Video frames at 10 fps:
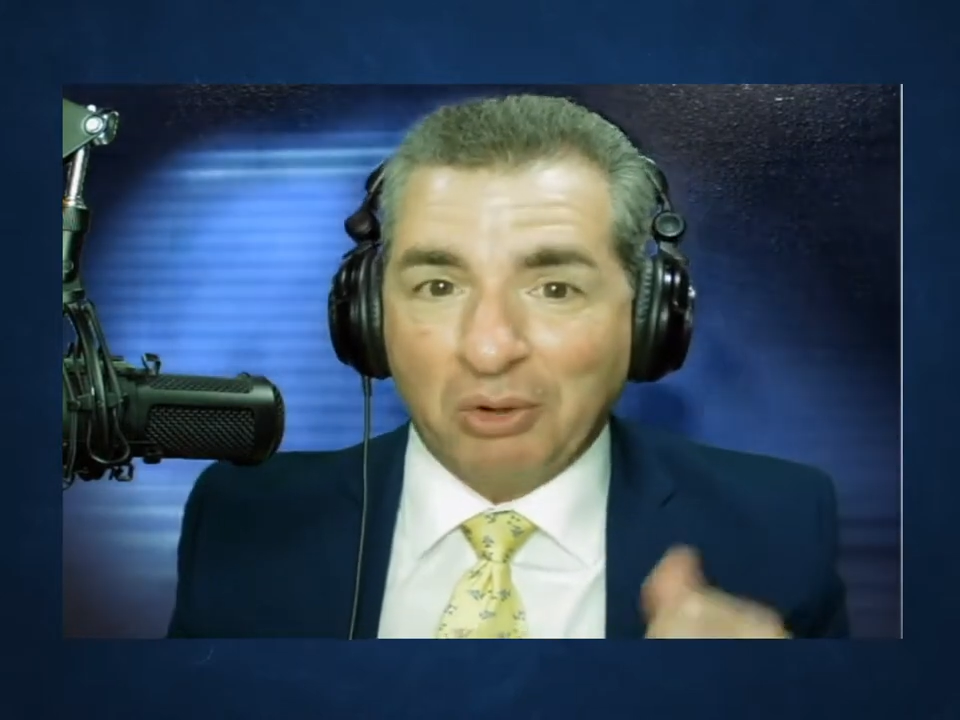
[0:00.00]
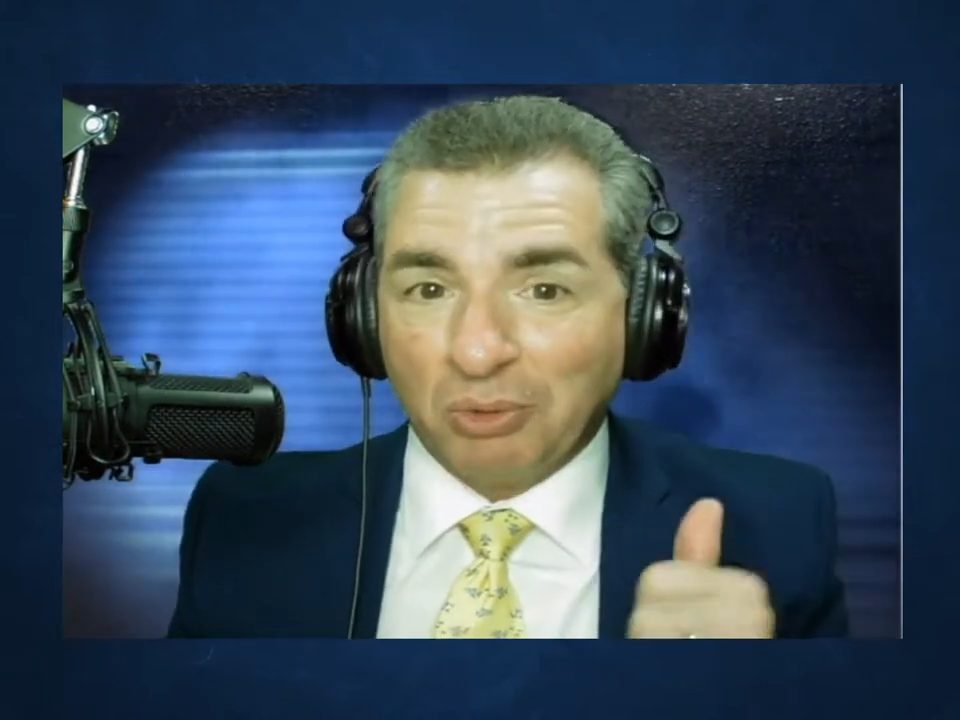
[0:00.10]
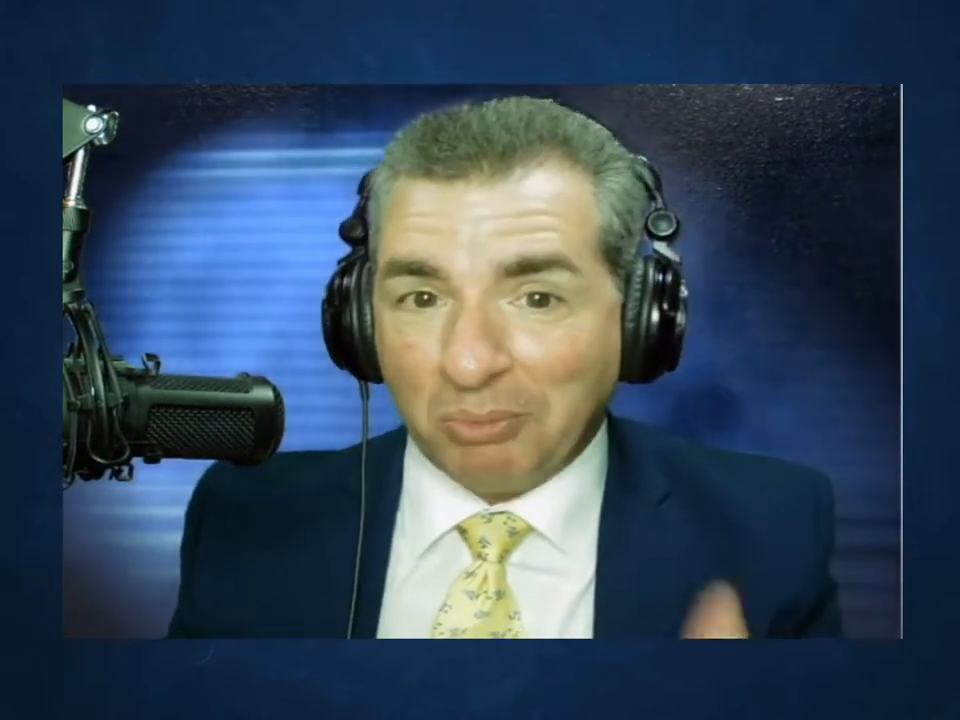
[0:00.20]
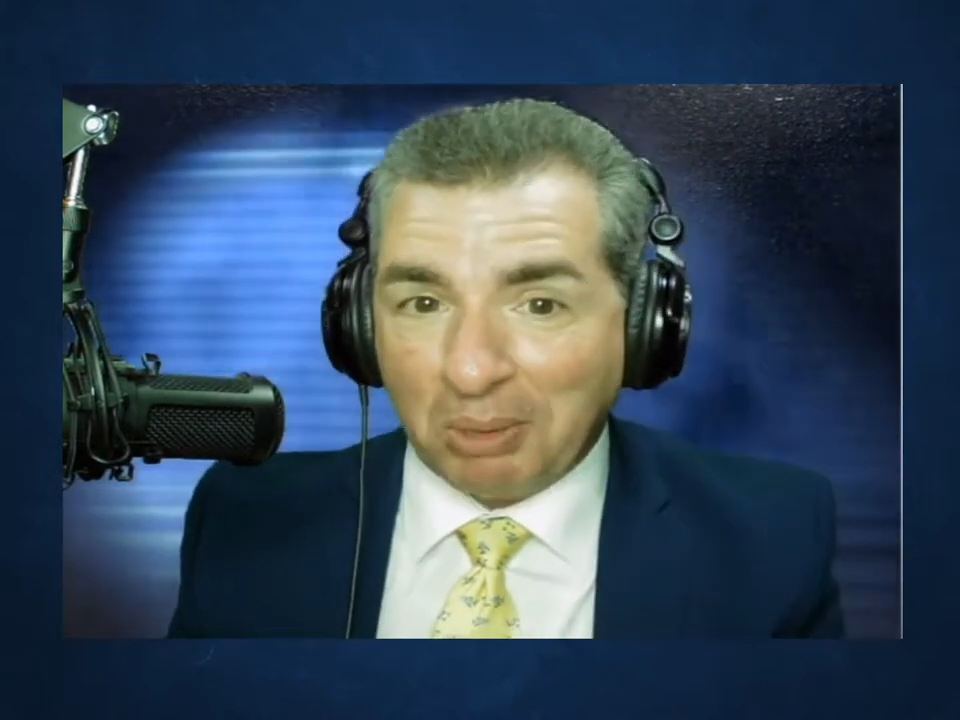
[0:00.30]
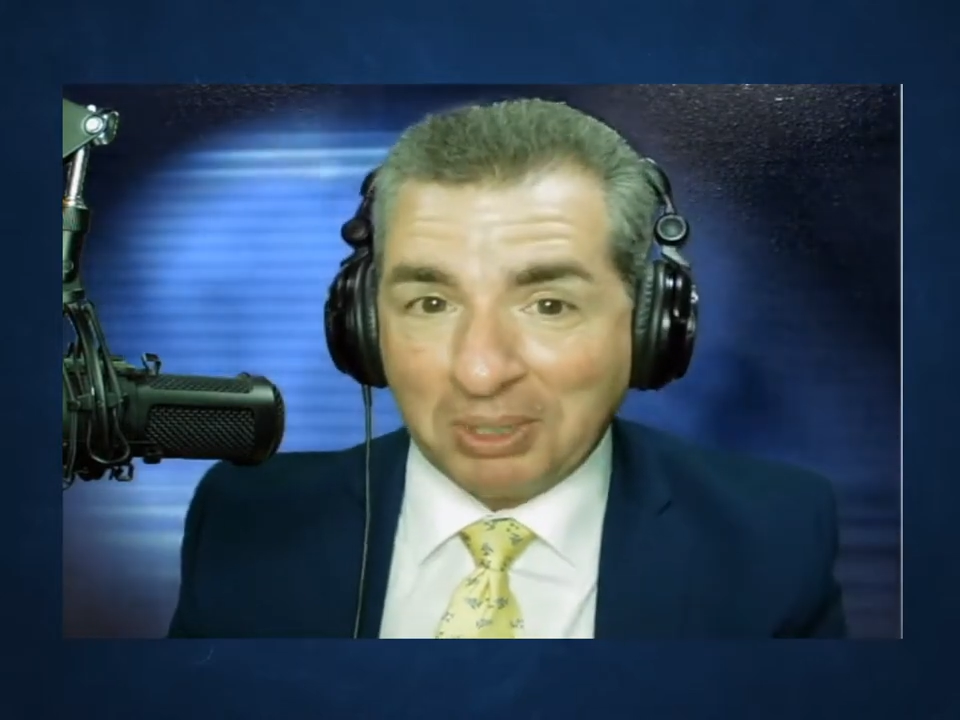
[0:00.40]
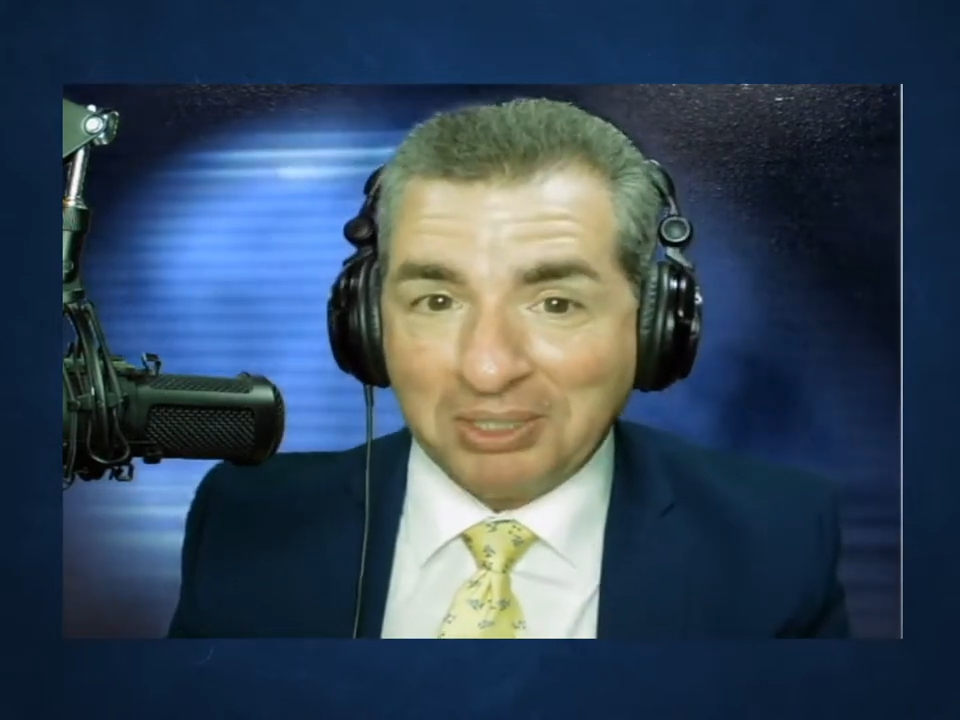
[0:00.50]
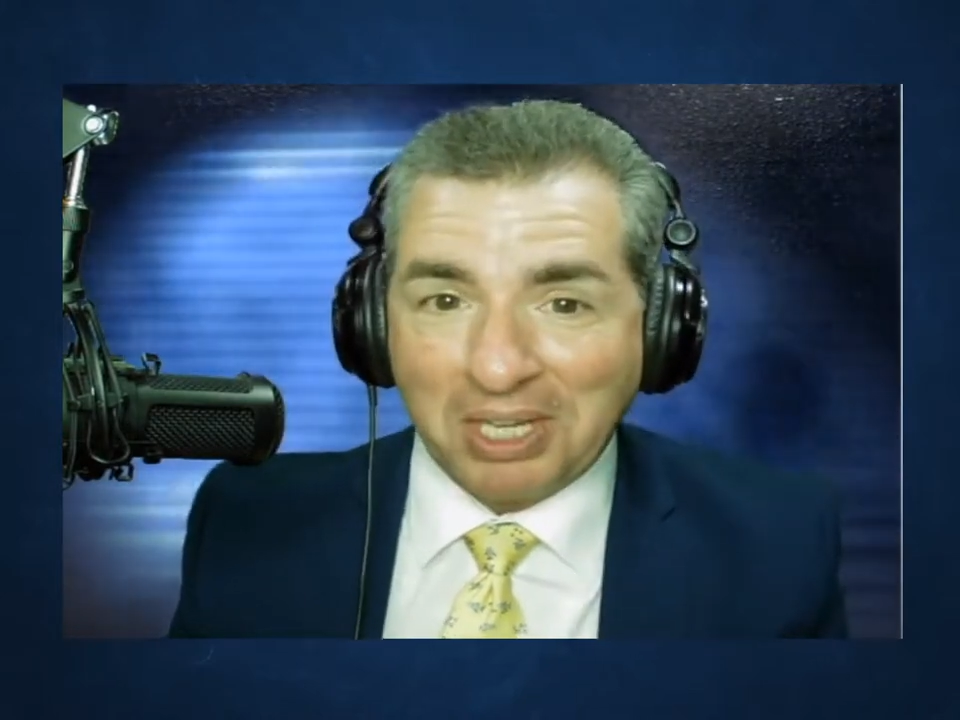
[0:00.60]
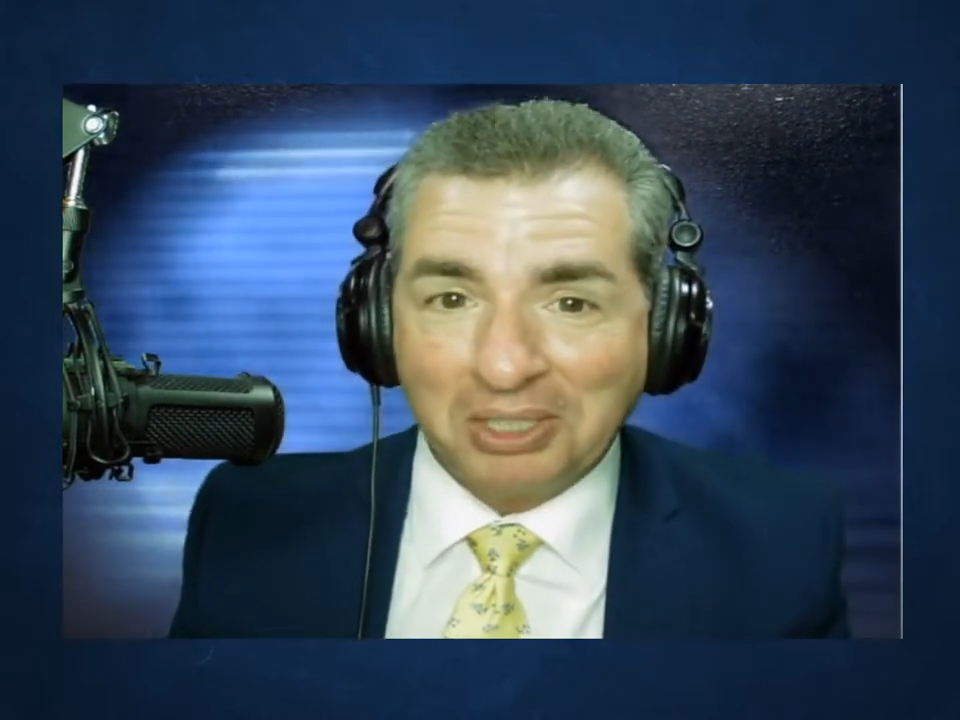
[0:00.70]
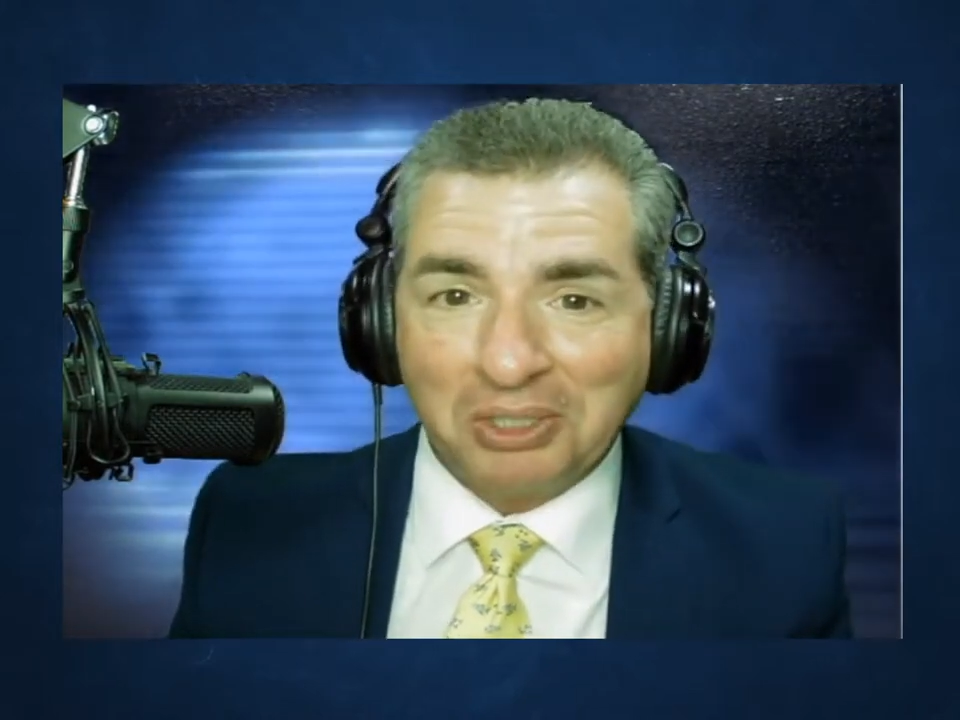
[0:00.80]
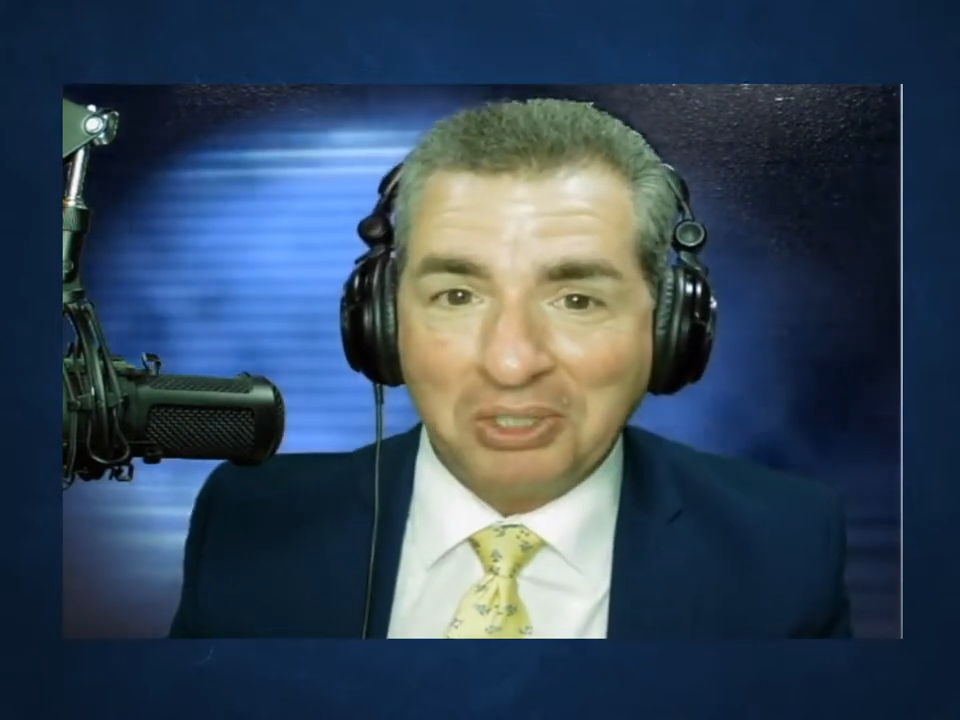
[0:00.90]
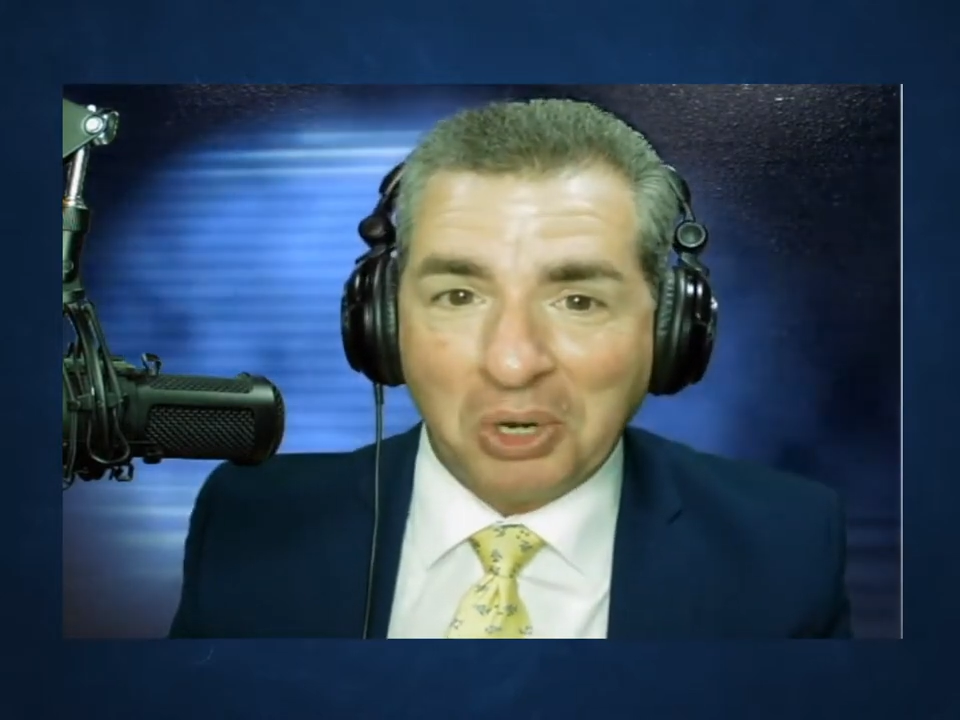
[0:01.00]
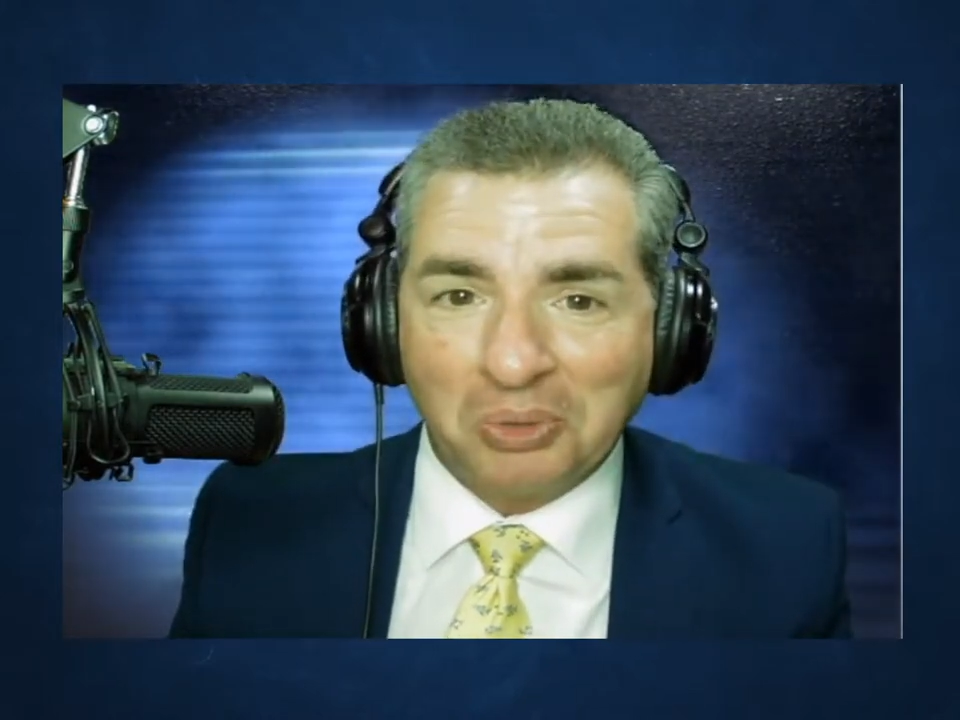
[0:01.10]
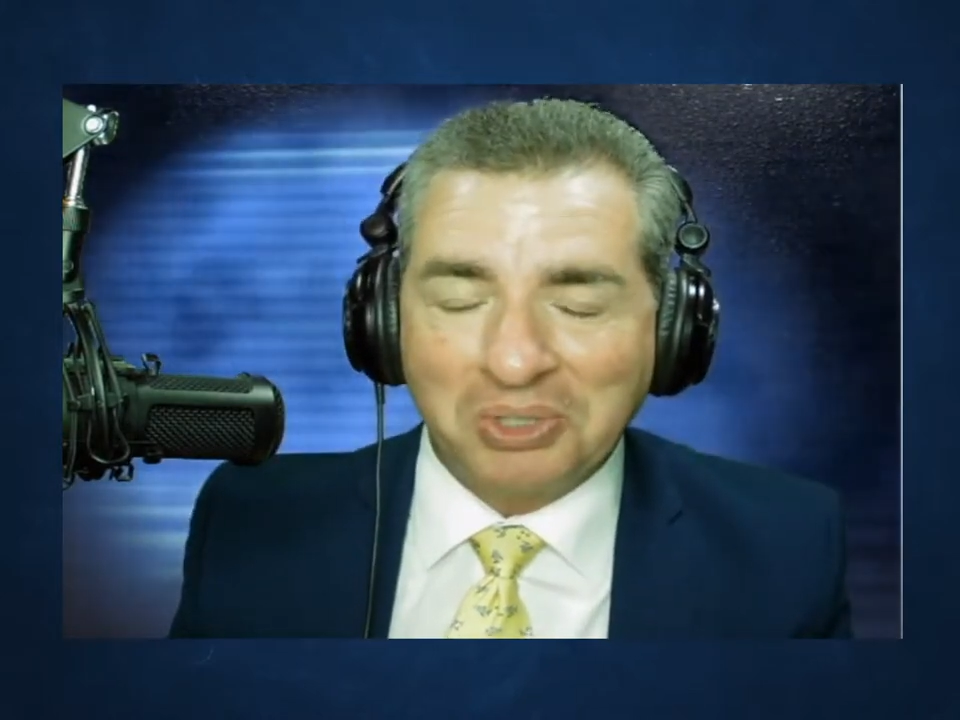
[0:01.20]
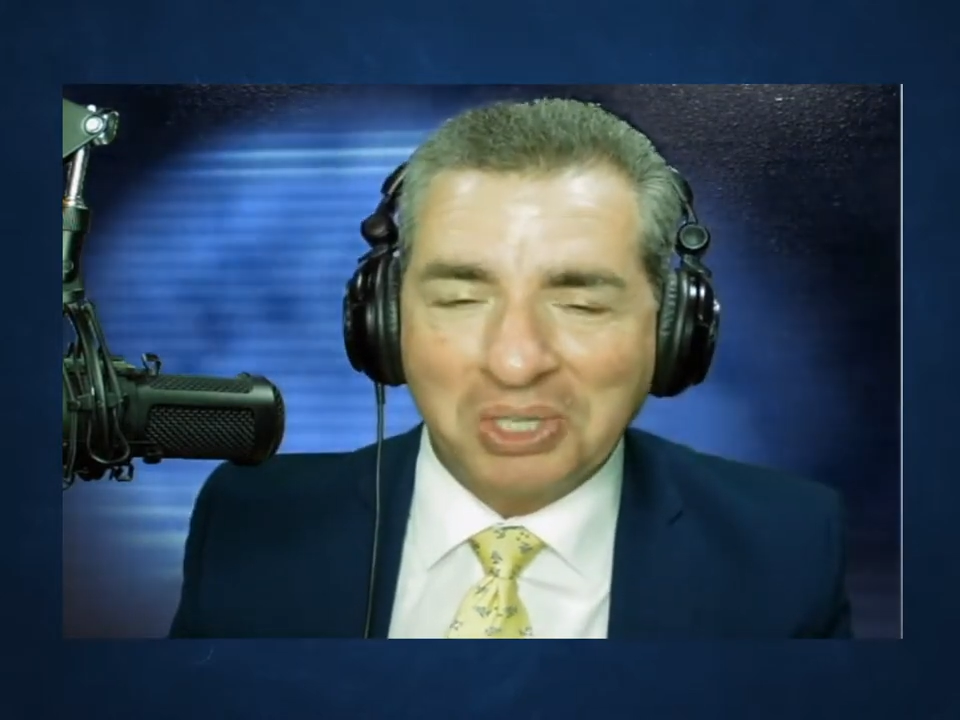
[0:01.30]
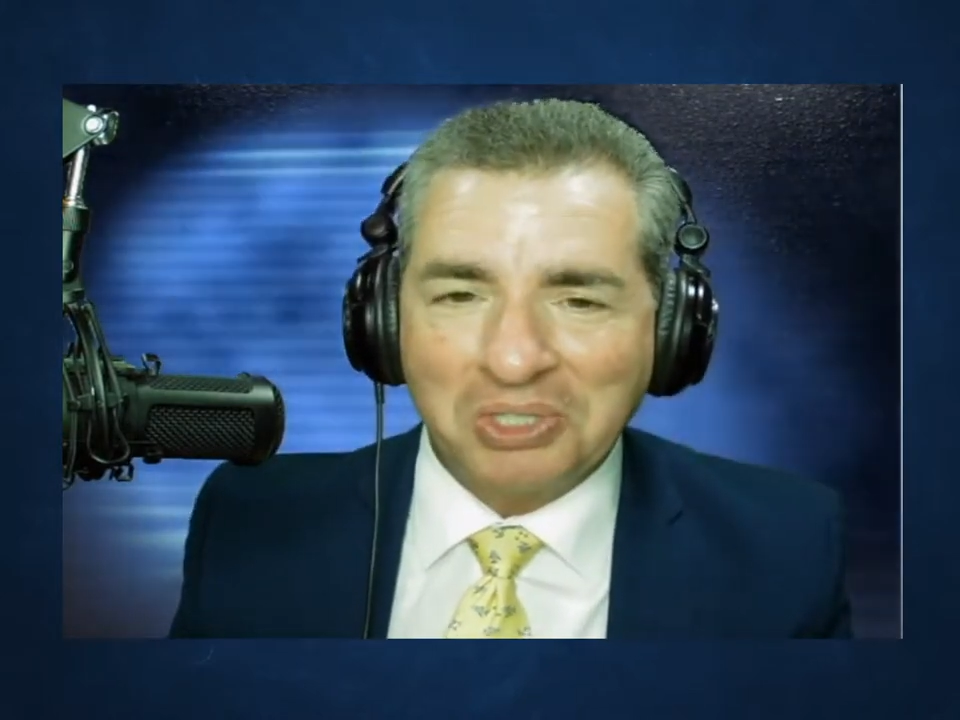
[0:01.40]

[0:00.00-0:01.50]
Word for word: Remember to take good notes